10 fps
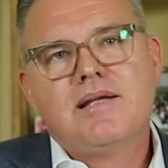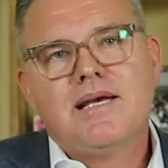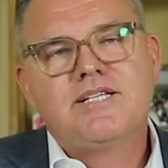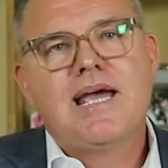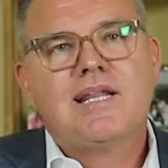
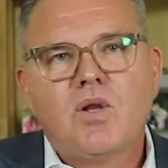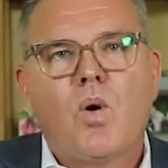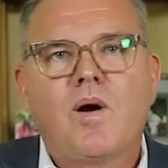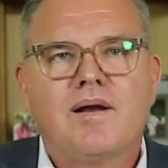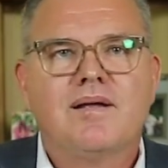He's saying,
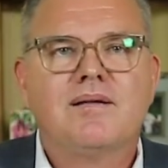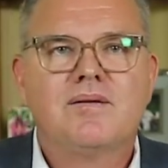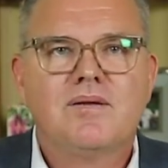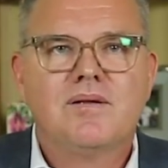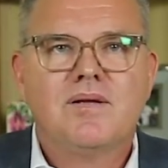Lord,
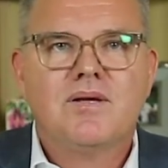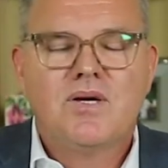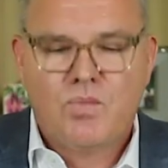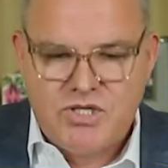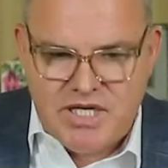
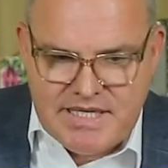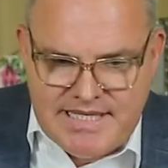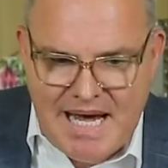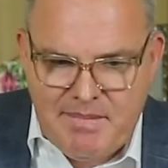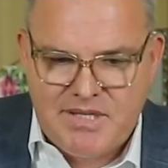would you
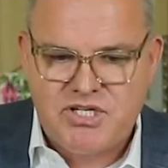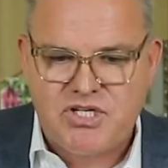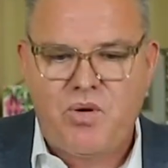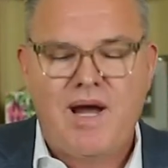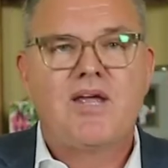
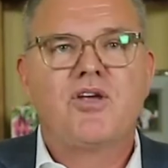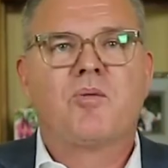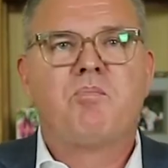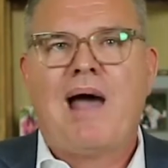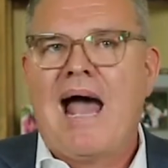demonstrate
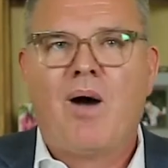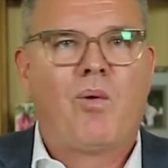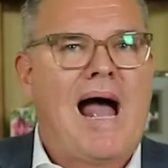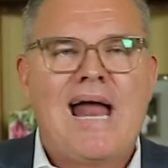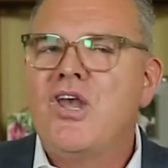your
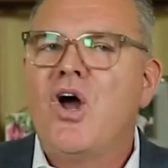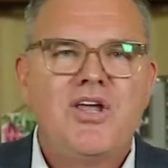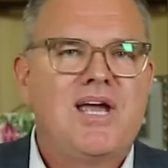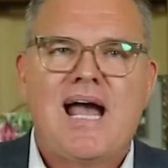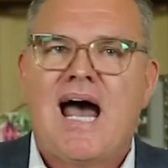power? I know
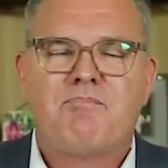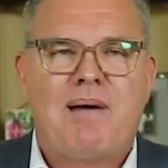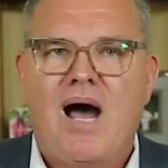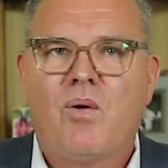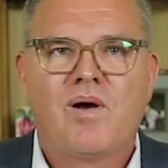you got
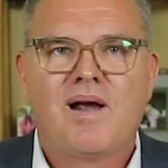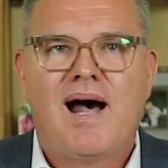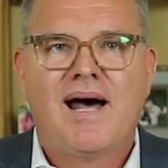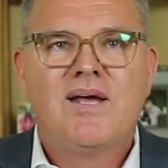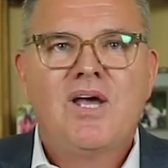power,
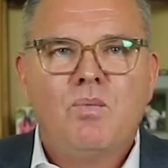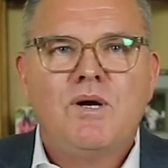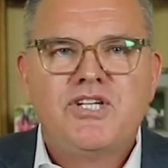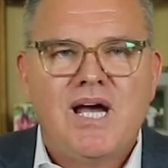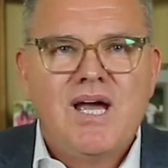God.
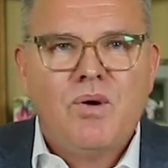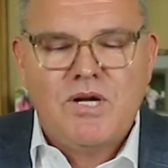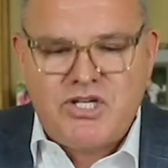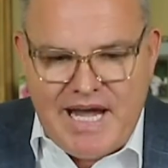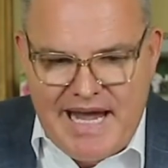Would
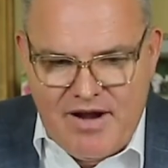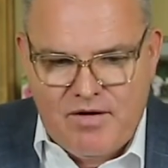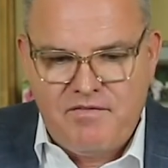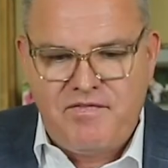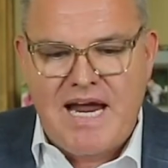you
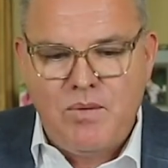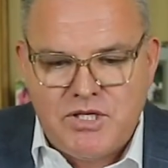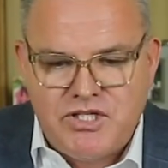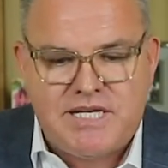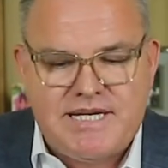intervene?
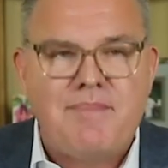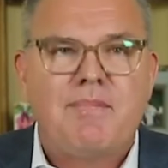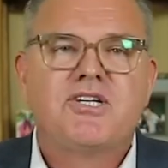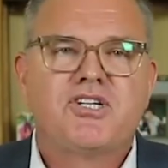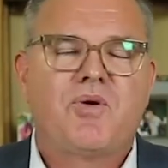Would you
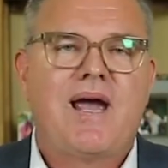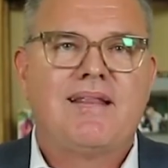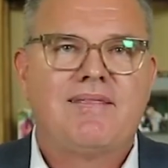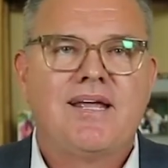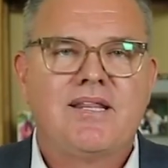
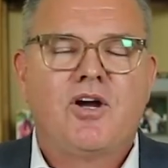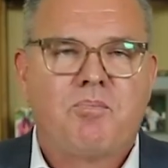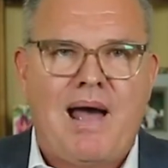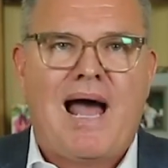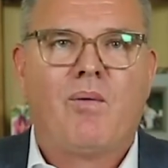demonstrate that your
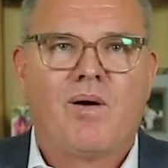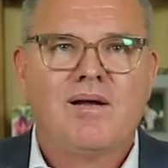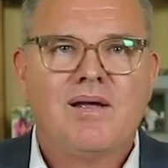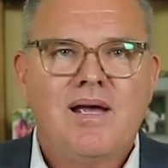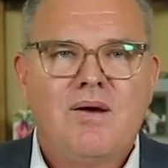power?